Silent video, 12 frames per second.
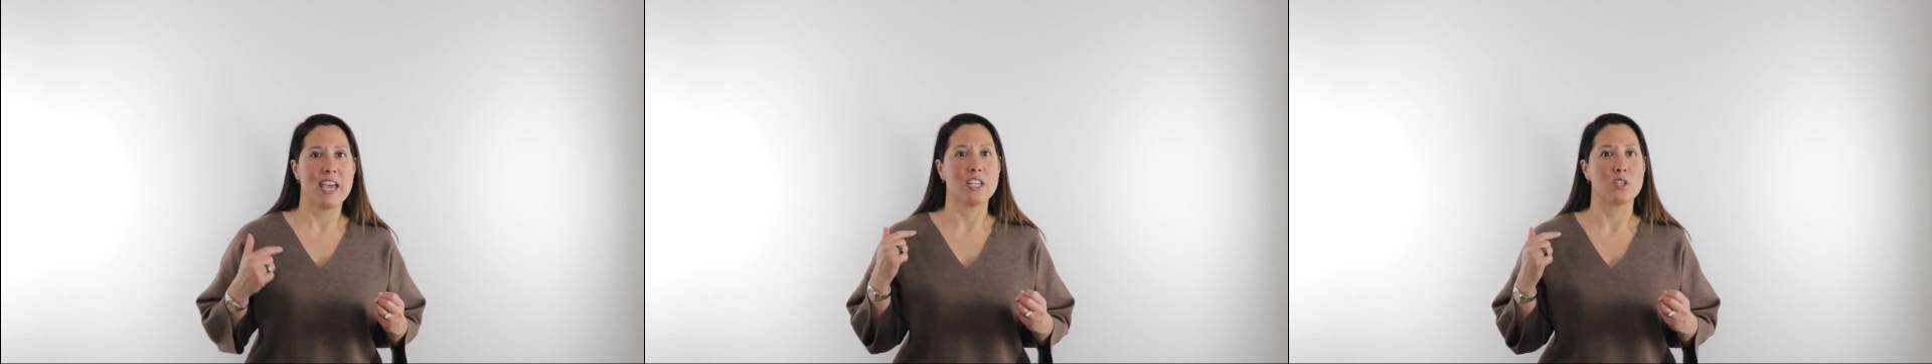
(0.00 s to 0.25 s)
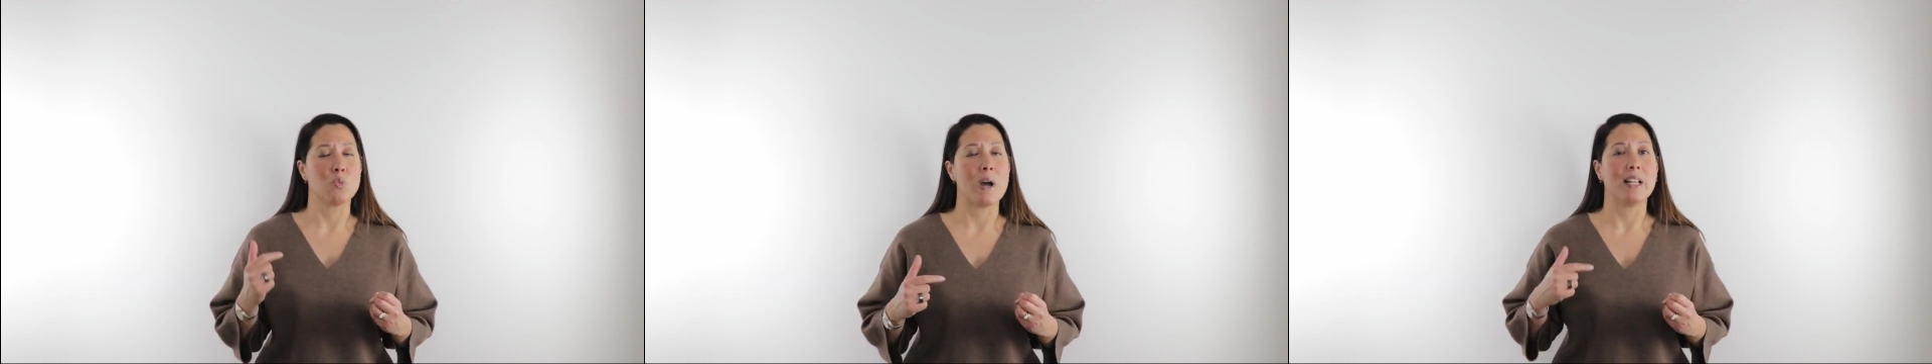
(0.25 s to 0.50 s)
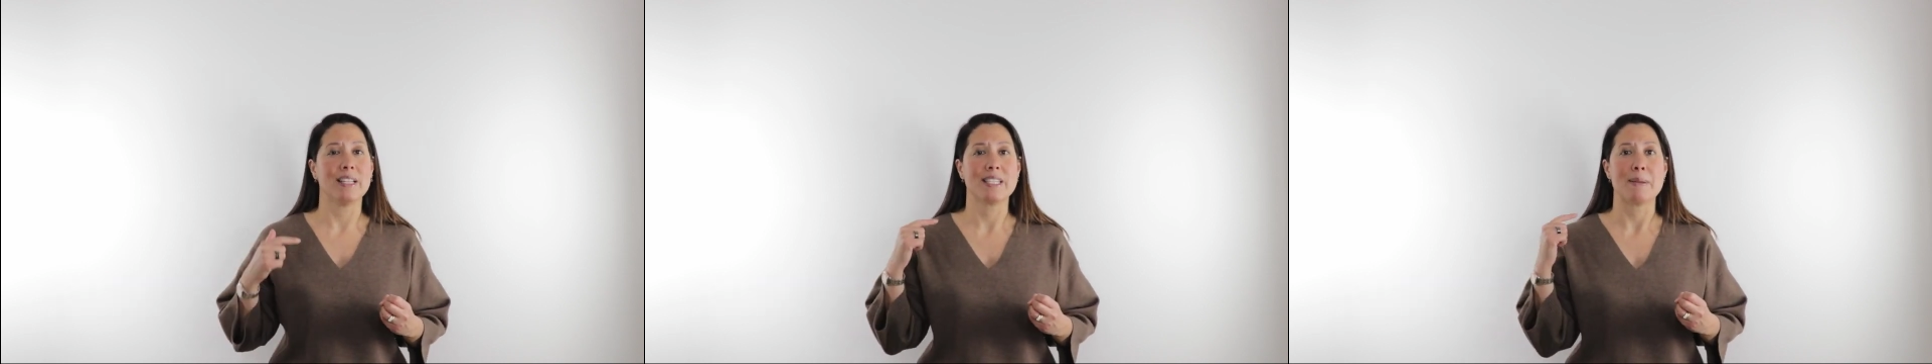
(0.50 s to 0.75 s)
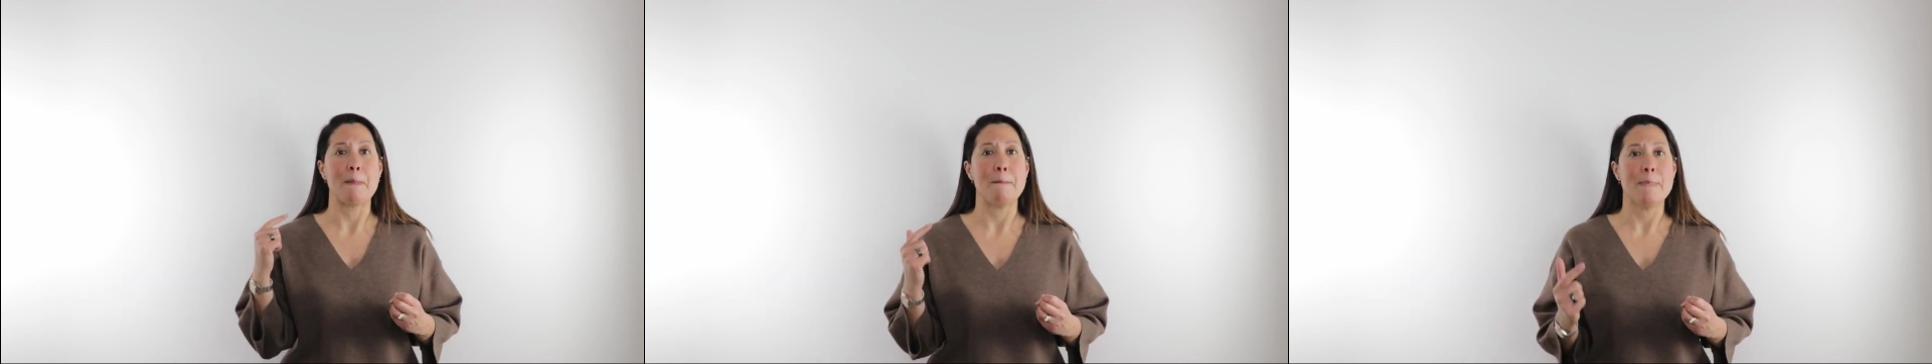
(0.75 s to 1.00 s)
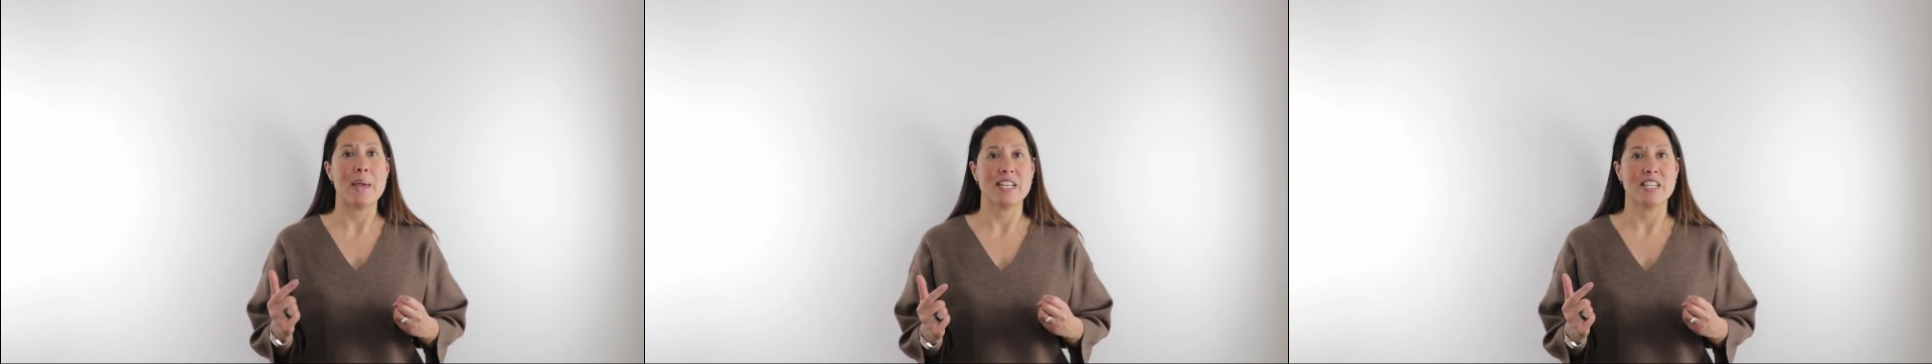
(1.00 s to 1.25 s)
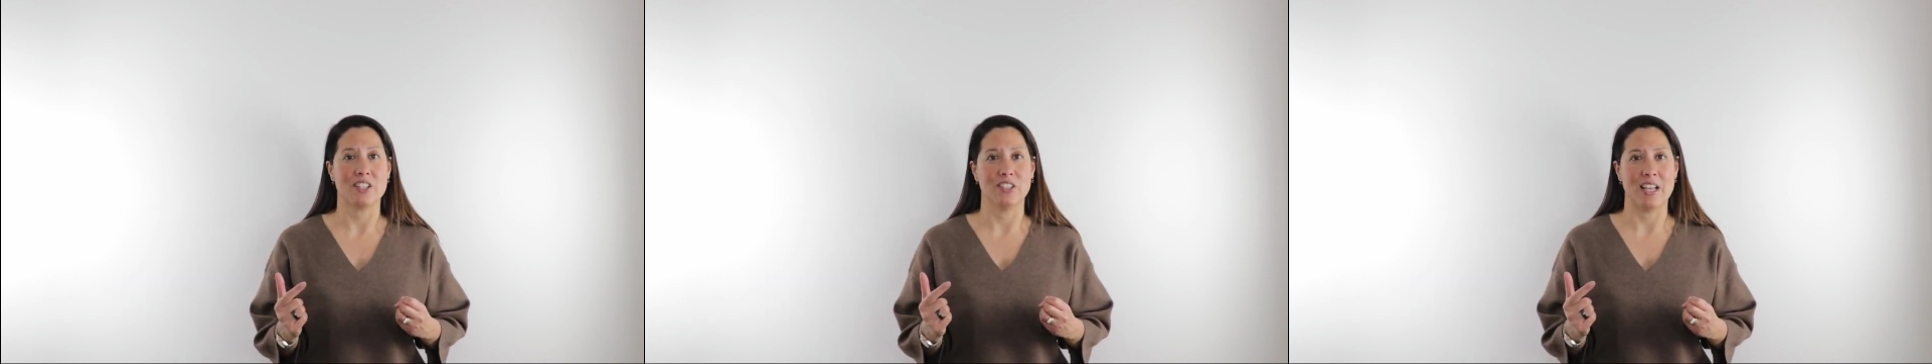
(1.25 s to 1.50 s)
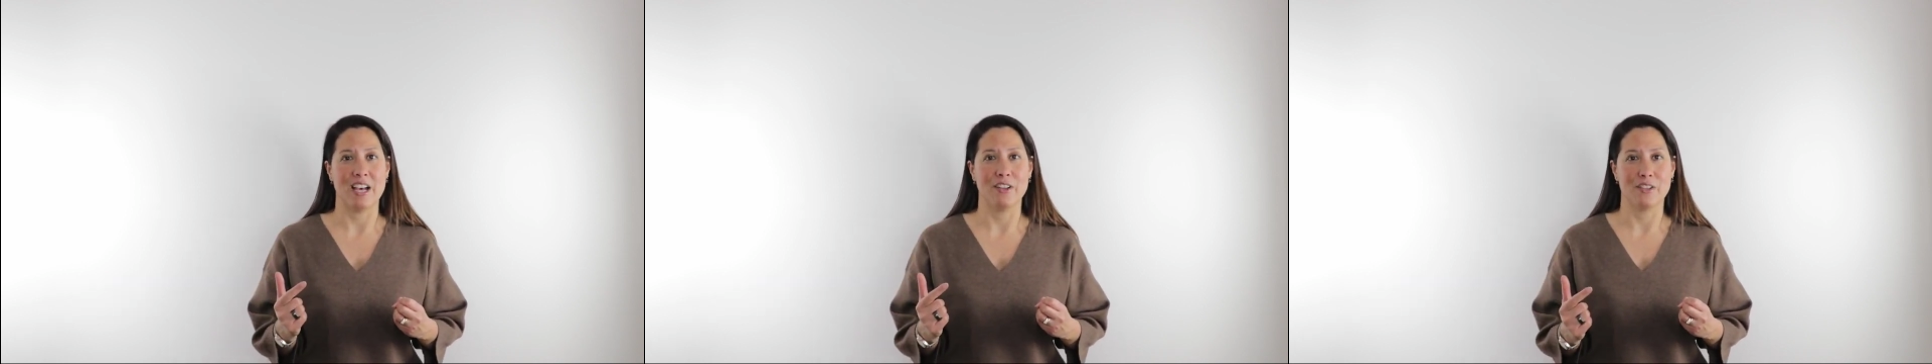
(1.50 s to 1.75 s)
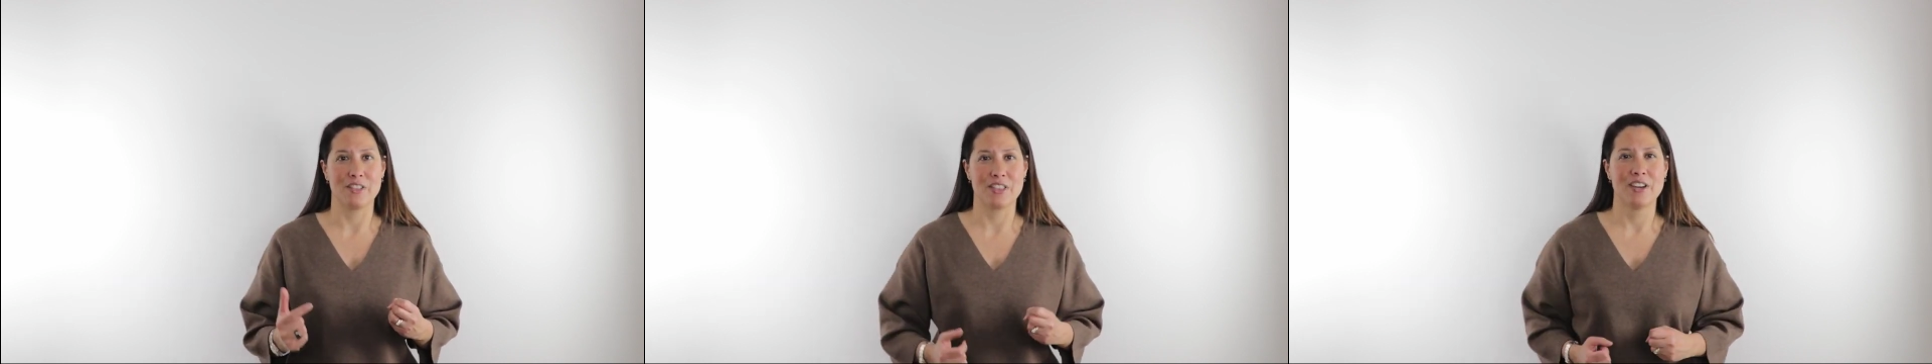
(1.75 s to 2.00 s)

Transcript: as well as mental health.